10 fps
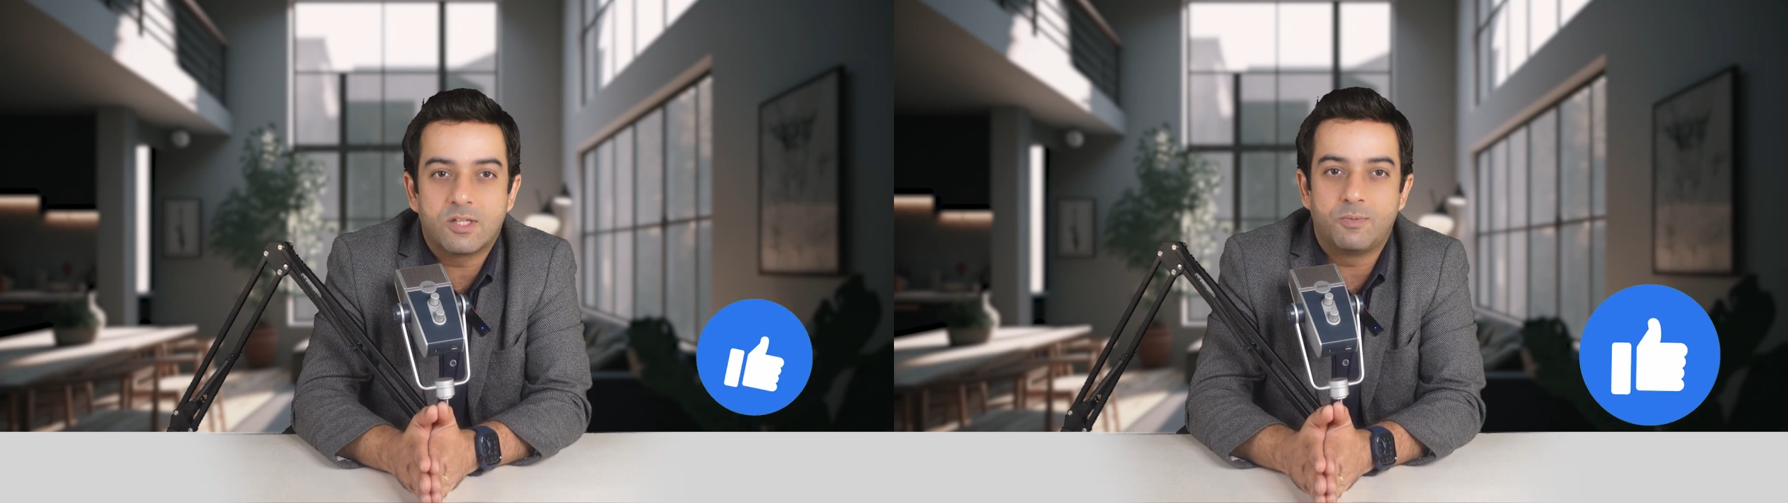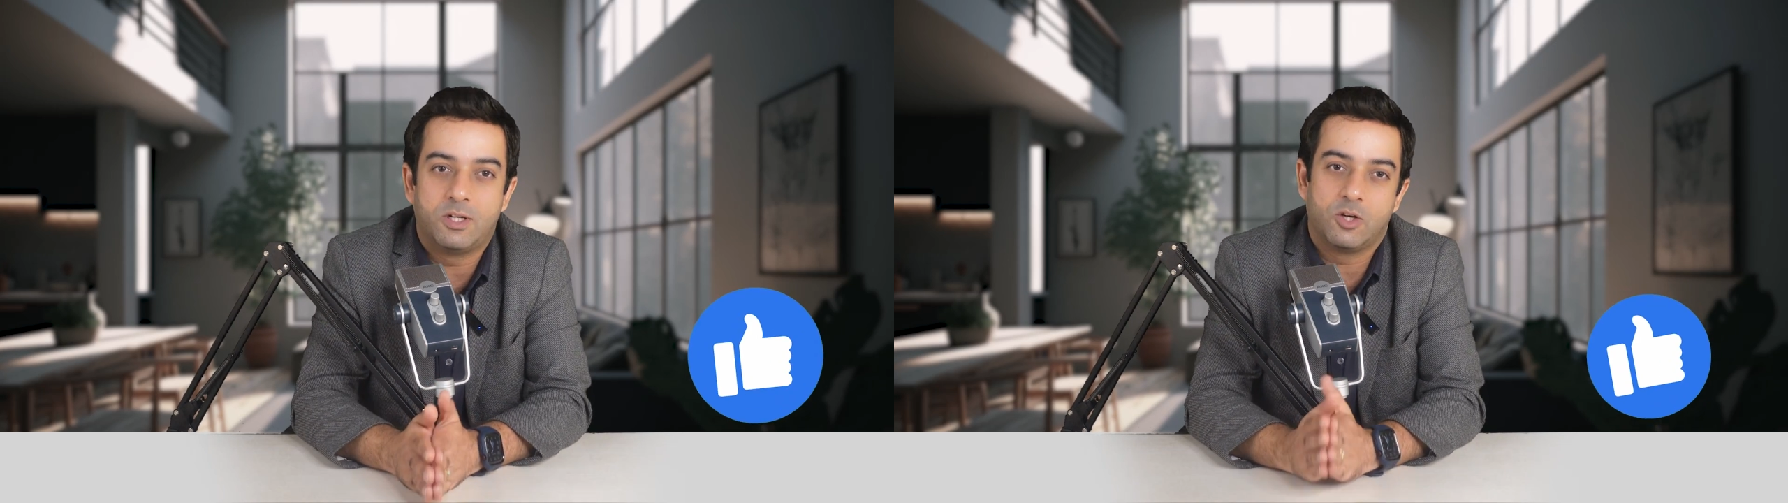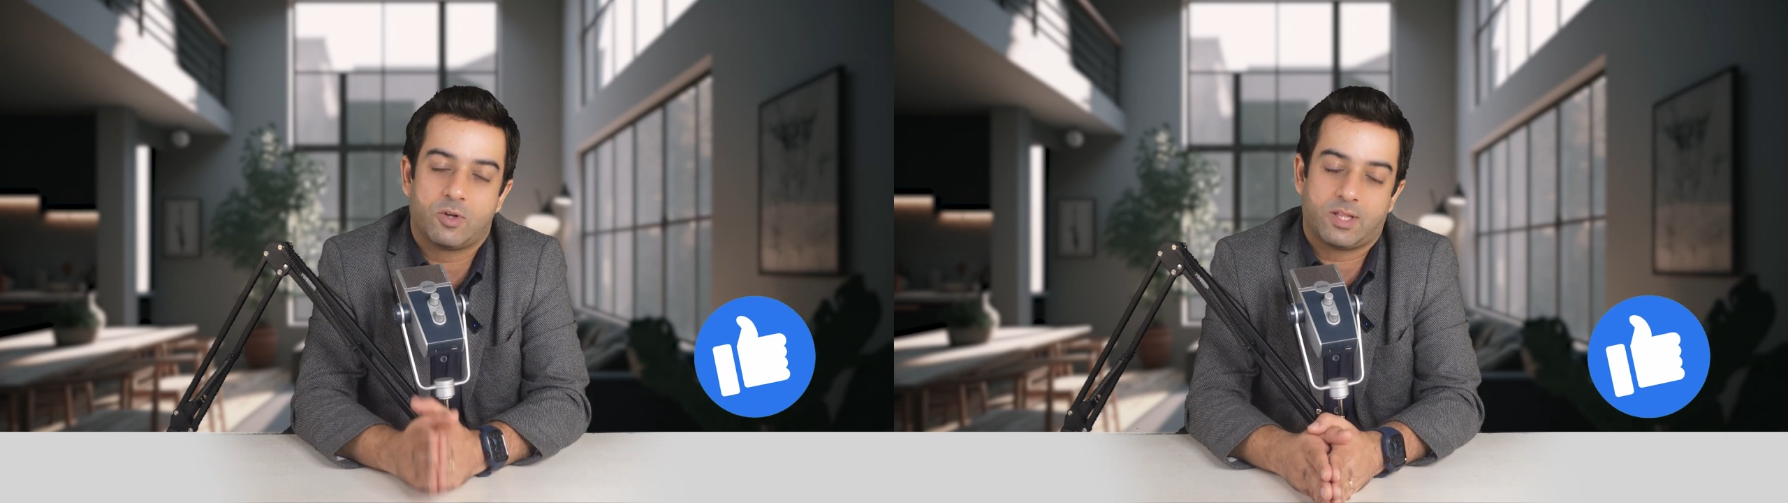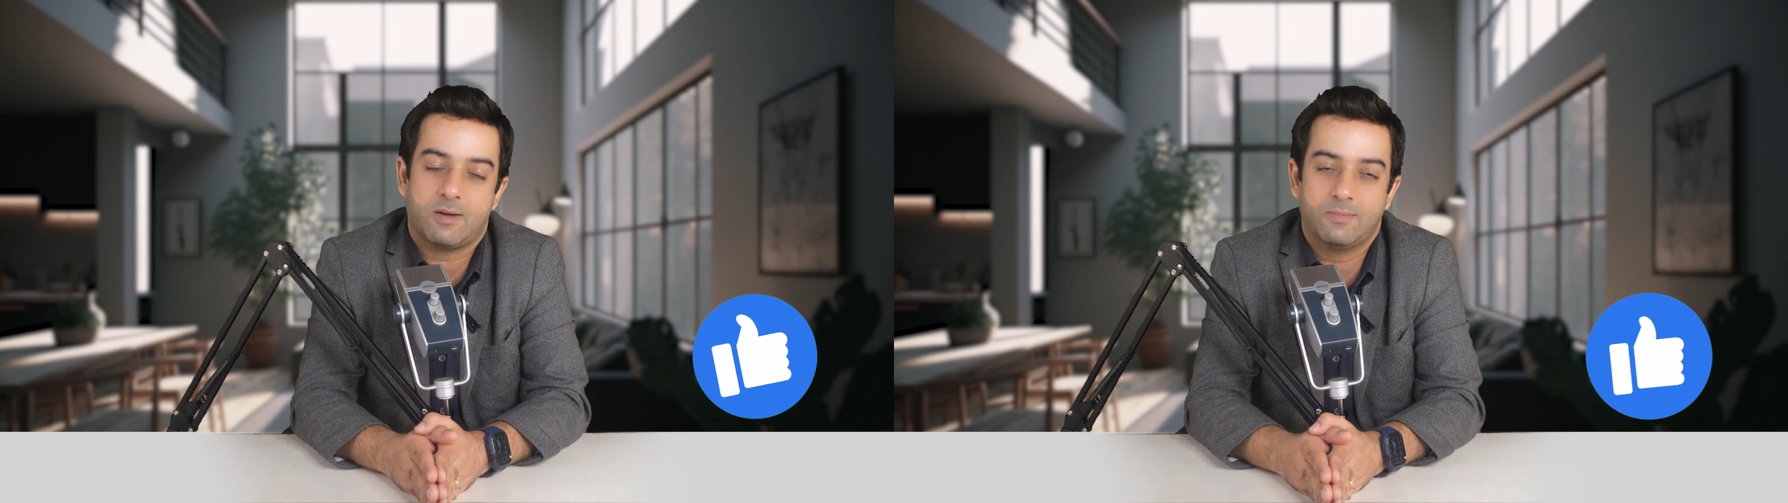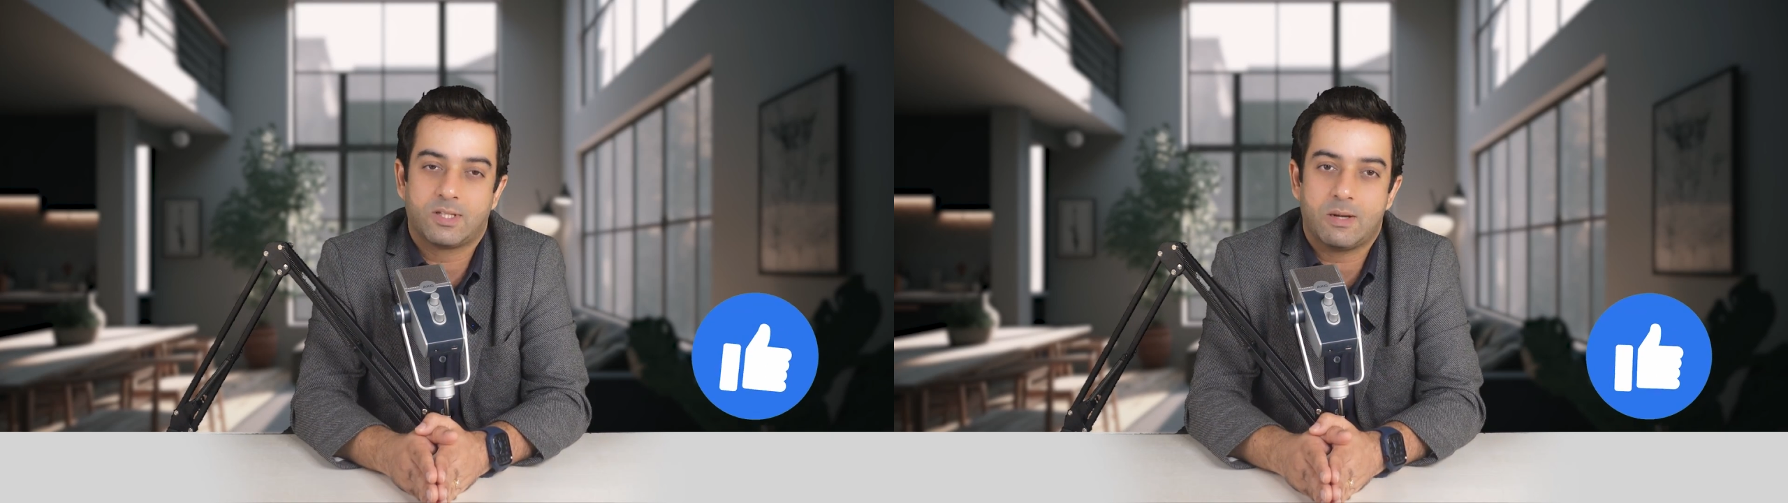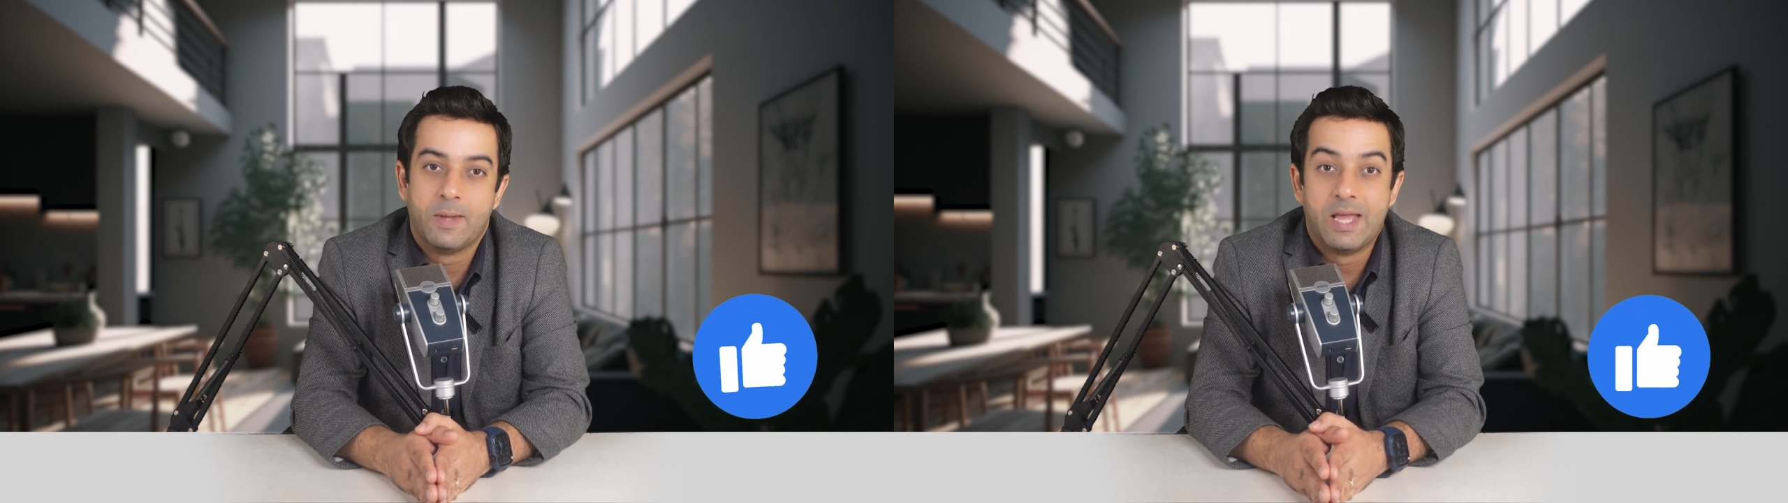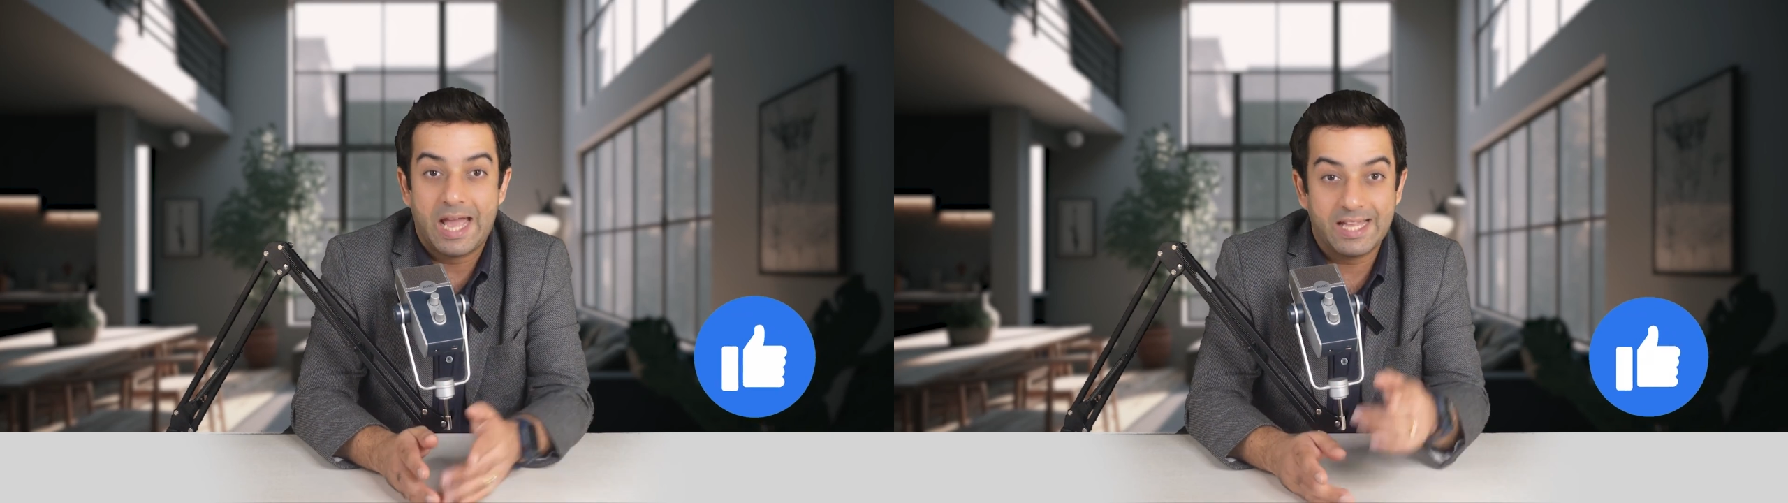this video a thumbs up